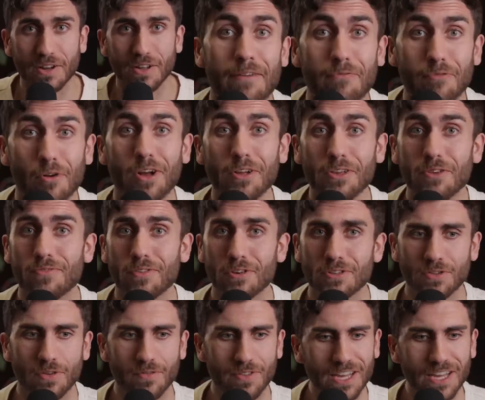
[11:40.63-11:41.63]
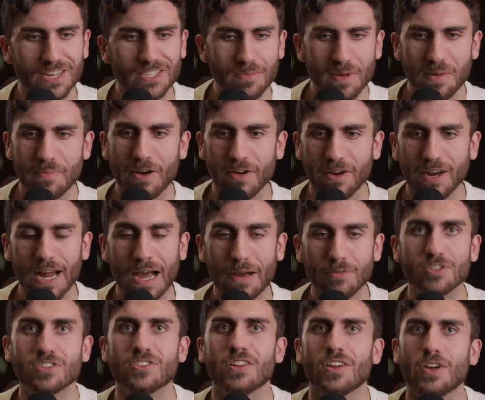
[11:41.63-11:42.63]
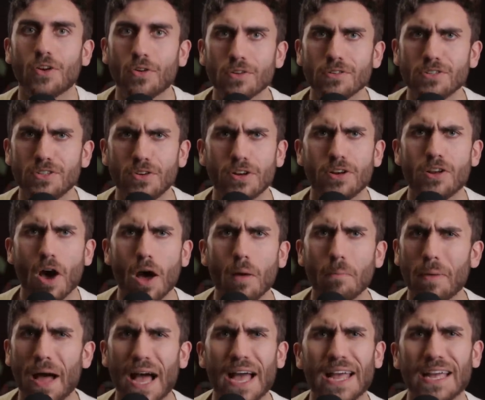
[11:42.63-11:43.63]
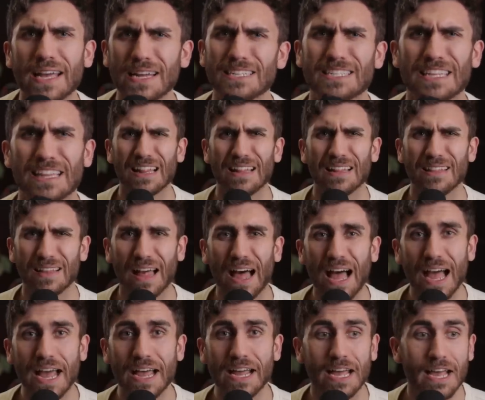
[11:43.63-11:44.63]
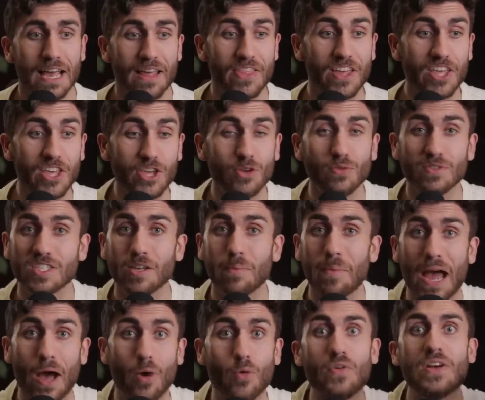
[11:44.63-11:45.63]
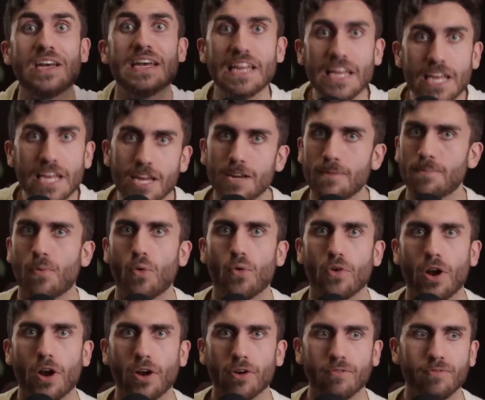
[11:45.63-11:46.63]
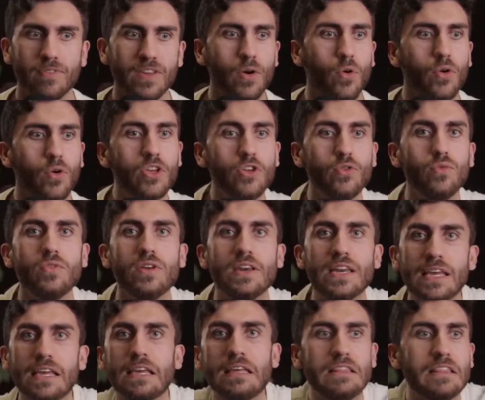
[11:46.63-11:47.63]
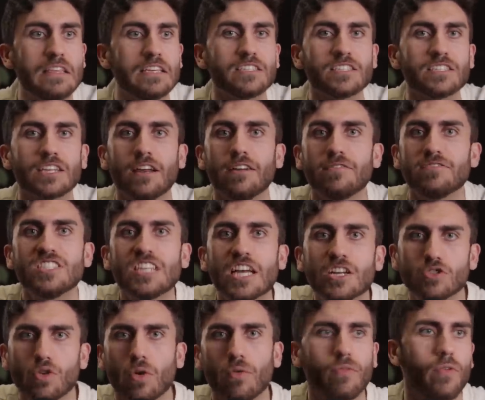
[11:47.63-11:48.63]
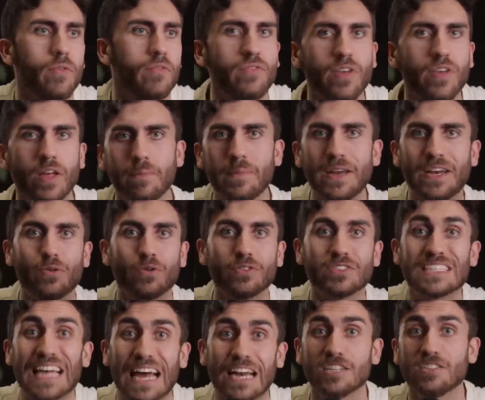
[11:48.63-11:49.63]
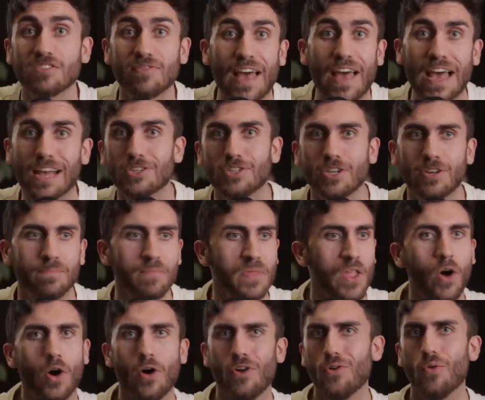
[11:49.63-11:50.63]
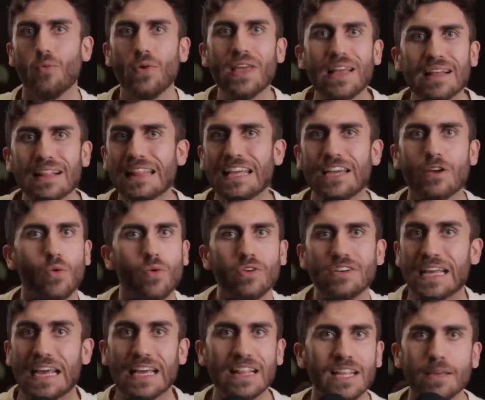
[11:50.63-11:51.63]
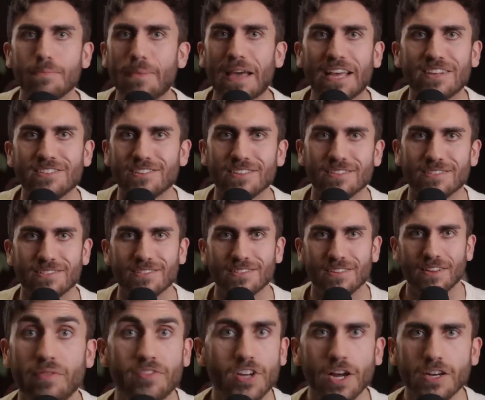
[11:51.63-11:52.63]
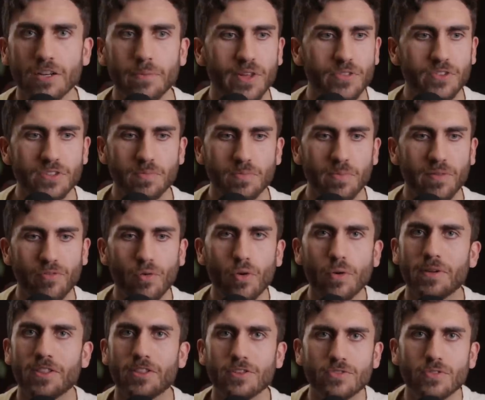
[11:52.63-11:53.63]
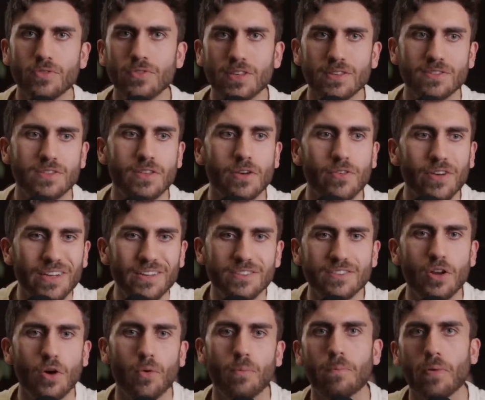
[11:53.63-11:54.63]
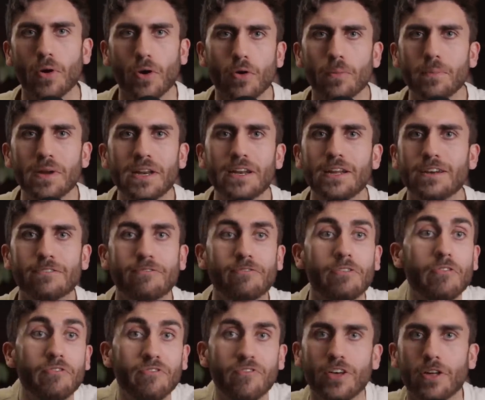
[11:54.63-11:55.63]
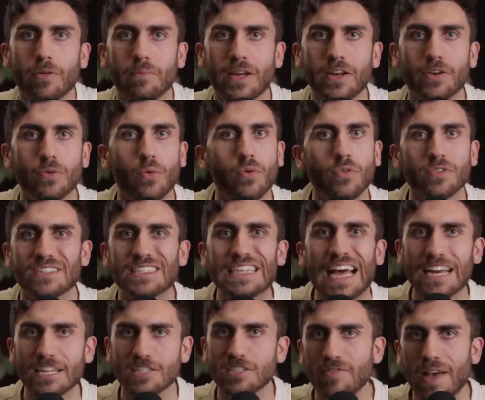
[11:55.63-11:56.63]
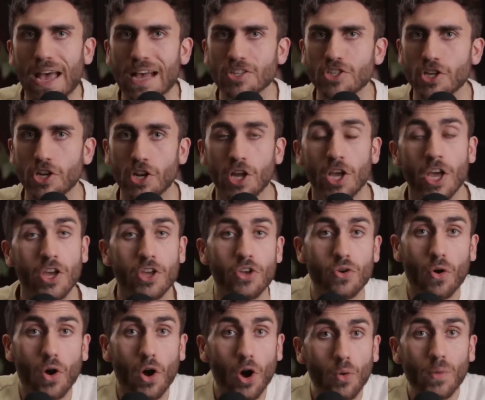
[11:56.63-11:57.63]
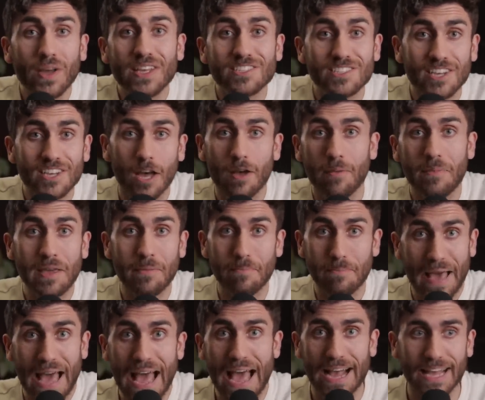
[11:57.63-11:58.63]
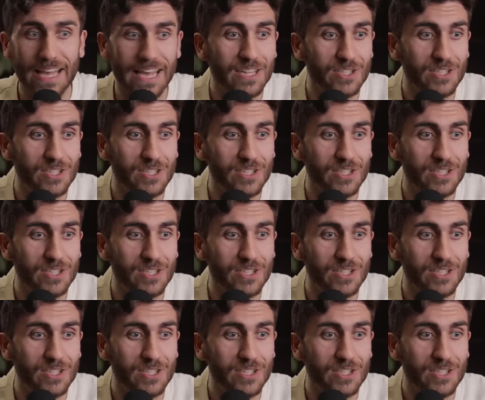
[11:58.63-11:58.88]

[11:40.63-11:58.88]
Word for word: And for all you folks who have yet to be married, I would just encourage you to not buy into the lie that you somehow need pornography or you need this kind of sexual fulfillment or satisfaction on a weekly or daily basis. We've talked about this before, but the truth is there is no permanent fulfillment or satisfaction. You're always coming back.